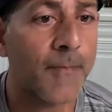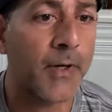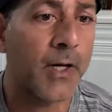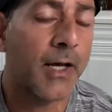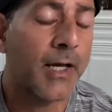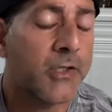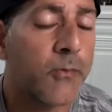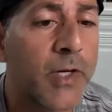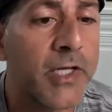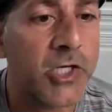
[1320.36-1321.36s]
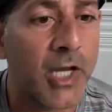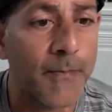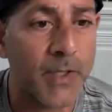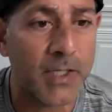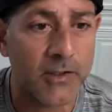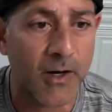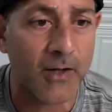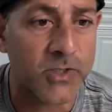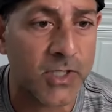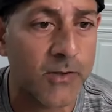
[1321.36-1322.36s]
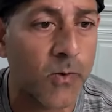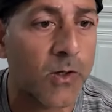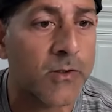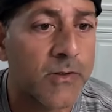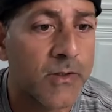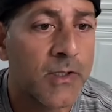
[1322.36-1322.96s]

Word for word: up and reshaping in your outside world.